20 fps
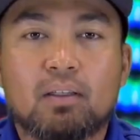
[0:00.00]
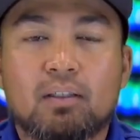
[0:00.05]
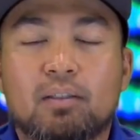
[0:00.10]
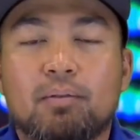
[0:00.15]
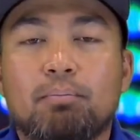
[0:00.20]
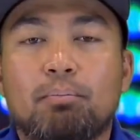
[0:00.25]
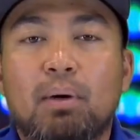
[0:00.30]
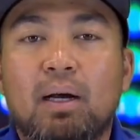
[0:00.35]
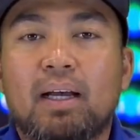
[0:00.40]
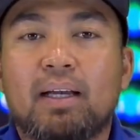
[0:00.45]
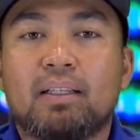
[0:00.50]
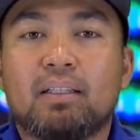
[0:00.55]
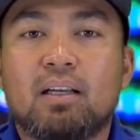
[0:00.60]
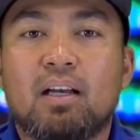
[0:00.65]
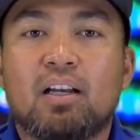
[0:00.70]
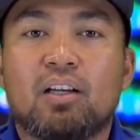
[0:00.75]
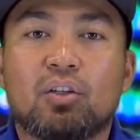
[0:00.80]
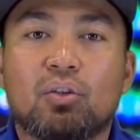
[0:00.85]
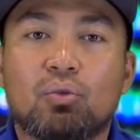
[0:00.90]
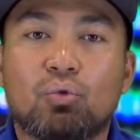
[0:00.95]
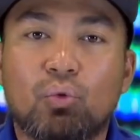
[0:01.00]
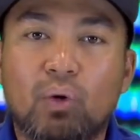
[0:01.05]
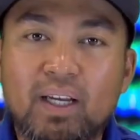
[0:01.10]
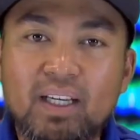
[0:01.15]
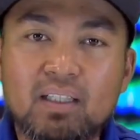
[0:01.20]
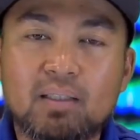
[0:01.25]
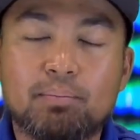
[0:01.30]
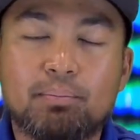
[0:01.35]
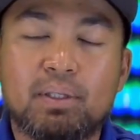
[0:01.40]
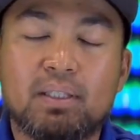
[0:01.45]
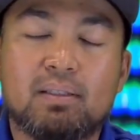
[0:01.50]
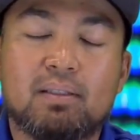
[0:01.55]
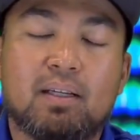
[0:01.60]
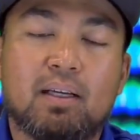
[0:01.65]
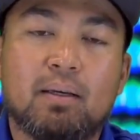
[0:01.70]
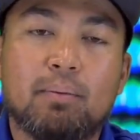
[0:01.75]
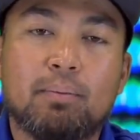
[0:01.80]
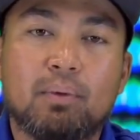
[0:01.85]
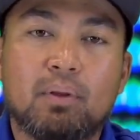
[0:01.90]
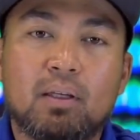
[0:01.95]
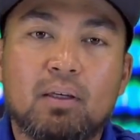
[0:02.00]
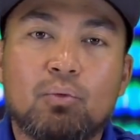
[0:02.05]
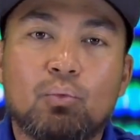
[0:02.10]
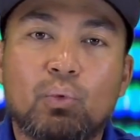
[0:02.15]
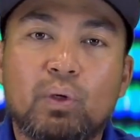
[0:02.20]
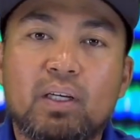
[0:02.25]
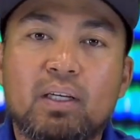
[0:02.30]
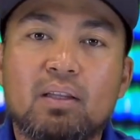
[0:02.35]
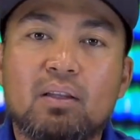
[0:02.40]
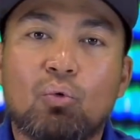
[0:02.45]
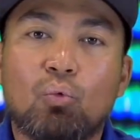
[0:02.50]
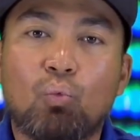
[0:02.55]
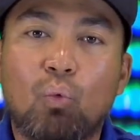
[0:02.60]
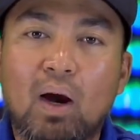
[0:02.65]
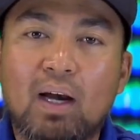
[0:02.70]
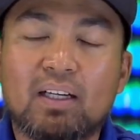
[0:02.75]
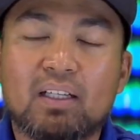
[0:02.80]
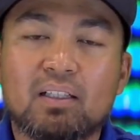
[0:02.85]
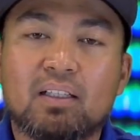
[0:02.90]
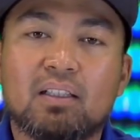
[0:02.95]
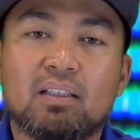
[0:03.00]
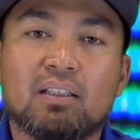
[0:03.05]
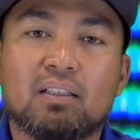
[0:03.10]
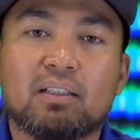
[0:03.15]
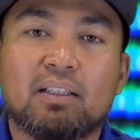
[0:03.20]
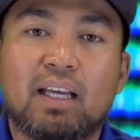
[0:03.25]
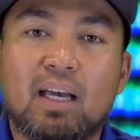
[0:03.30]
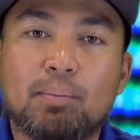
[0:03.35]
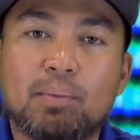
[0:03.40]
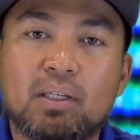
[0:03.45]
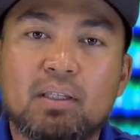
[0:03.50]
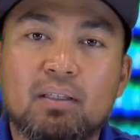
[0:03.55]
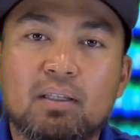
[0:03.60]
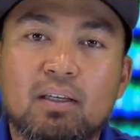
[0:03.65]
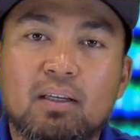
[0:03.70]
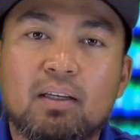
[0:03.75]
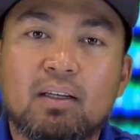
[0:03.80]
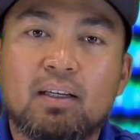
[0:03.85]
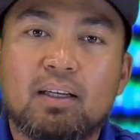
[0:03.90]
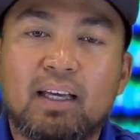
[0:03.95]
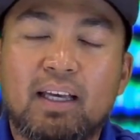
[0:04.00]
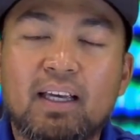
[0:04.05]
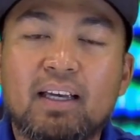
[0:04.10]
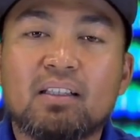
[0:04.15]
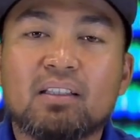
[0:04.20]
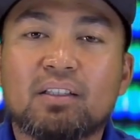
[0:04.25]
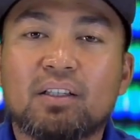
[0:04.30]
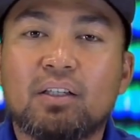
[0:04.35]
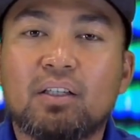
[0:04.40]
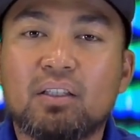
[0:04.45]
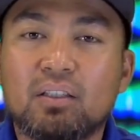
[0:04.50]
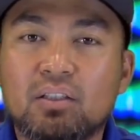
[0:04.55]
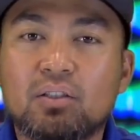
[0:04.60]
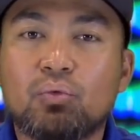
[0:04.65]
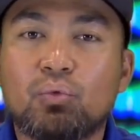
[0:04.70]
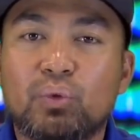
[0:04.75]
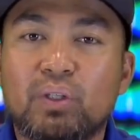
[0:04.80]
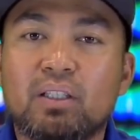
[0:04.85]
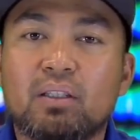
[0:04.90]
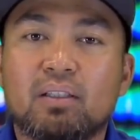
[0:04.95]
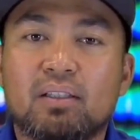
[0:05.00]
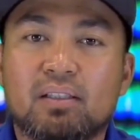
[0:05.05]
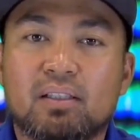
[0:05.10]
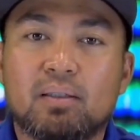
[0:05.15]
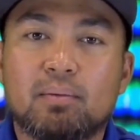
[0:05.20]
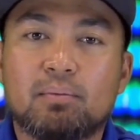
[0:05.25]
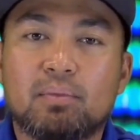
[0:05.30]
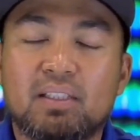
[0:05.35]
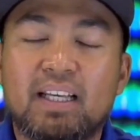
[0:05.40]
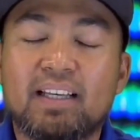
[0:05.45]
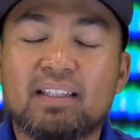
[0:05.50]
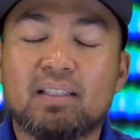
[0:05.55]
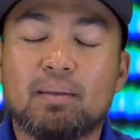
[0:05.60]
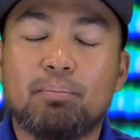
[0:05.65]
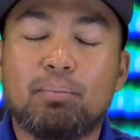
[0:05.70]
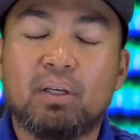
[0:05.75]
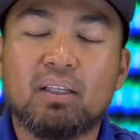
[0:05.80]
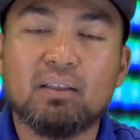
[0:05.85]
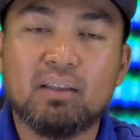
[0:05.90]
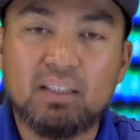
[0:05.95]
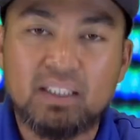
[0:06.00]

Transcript: Combine greater bit depth with wider color gamut, and color realism takes a big